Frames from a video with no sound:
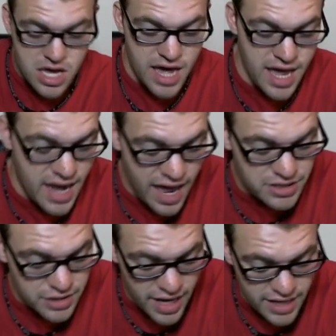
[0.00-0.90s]
It
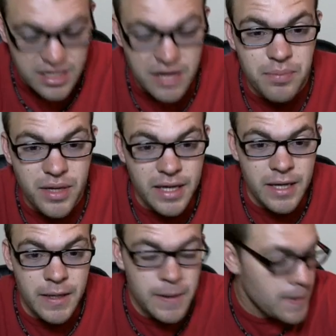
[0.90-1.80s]
actually ends up
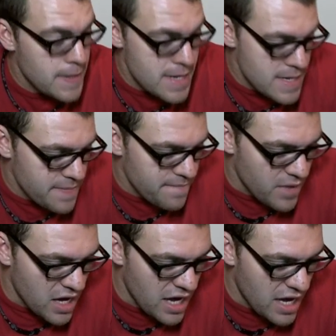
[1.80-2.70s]
being
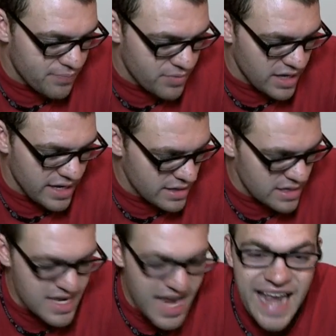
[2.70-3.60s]
like
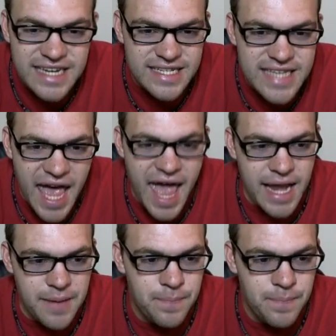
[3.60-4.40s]
90-10